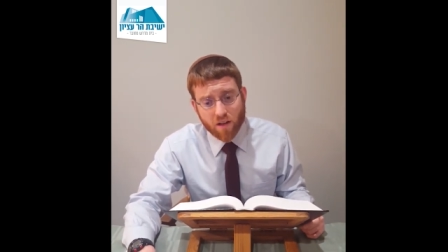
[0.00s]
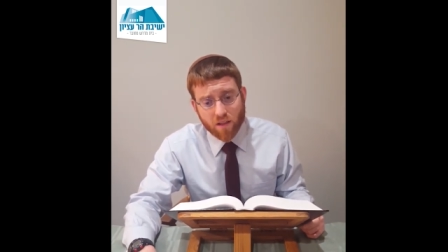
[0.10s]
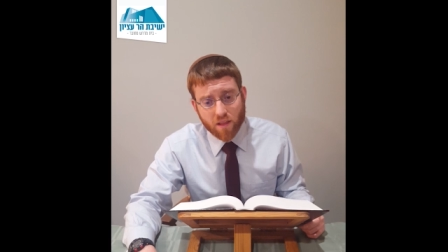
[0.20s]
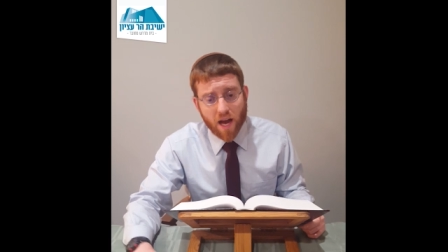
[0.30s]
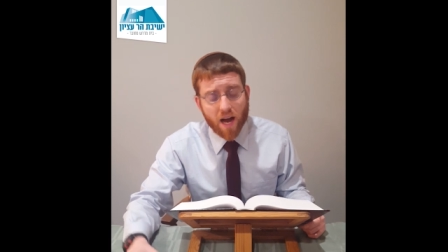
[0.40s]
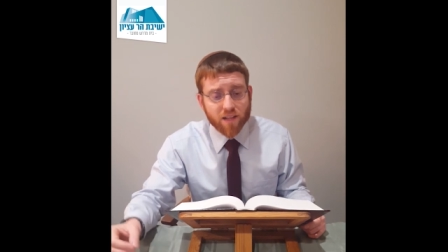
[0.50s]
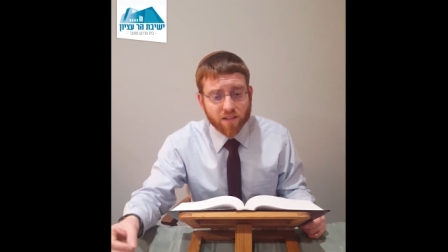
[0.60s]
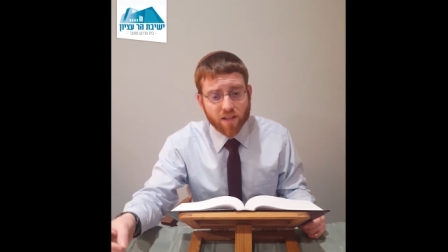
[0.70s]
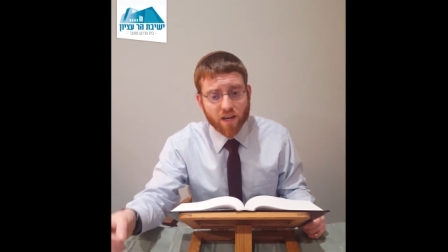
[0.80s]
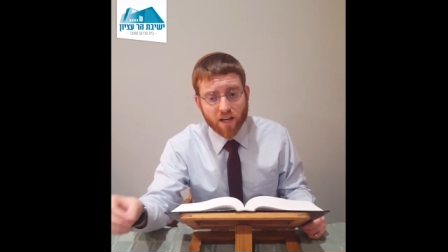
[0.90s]

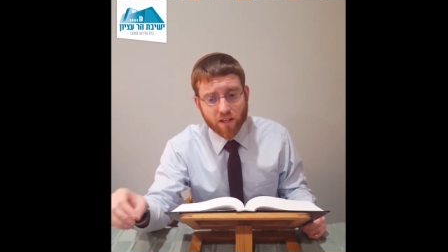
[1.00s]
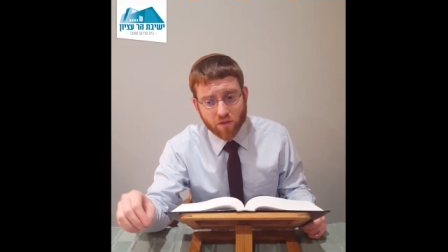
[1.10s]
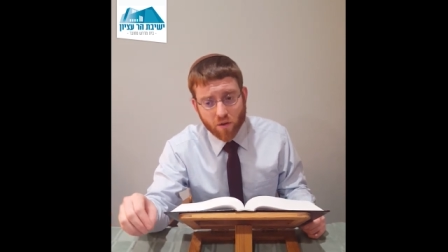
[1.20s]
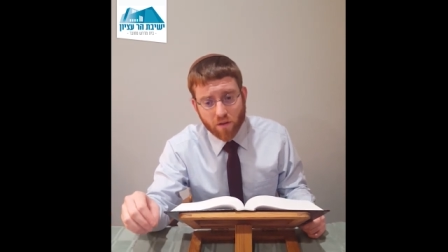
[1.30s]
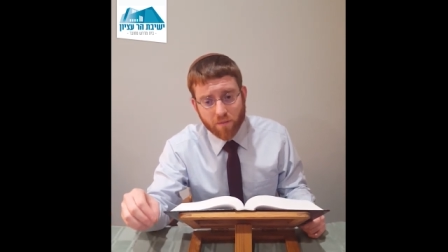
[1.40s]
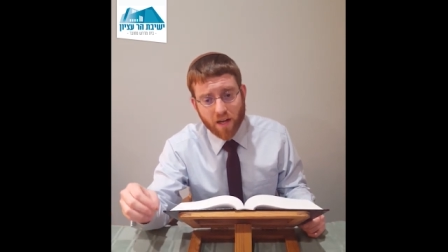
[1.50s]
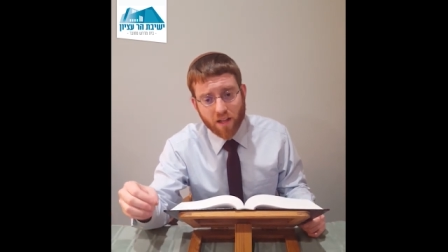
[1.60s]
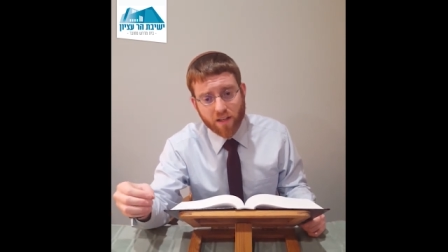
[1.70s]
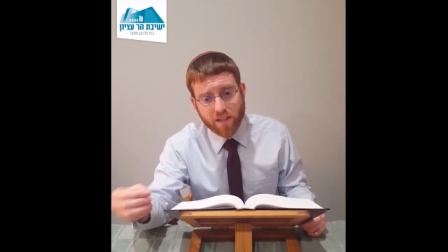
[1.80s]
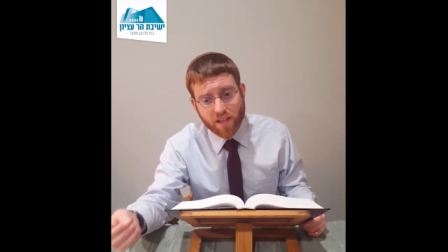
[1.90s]
lahazir hagdolim
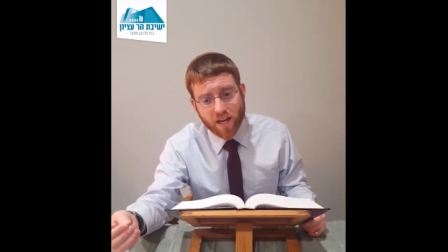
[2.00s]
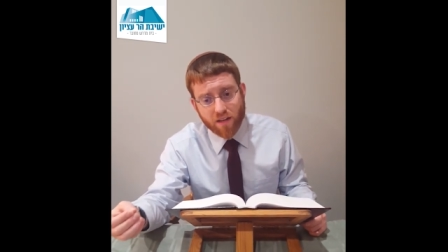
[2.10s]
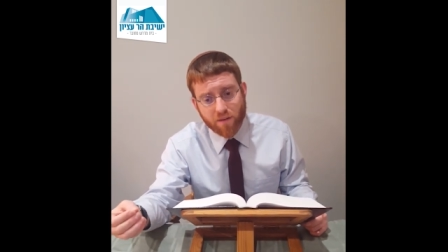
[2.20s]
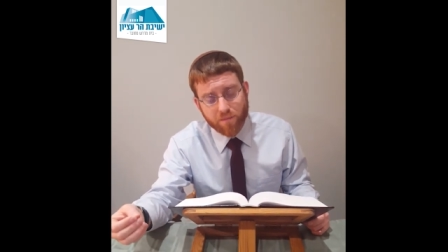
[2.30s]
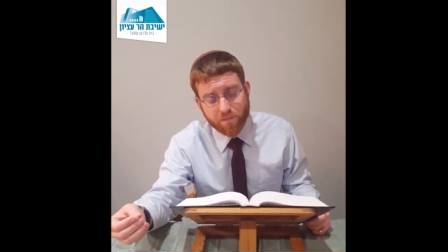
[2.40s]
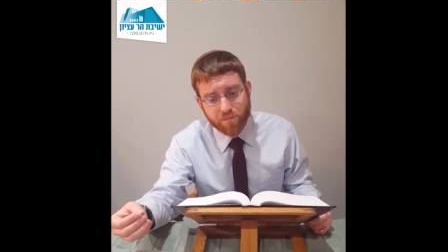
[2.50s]
al katanim.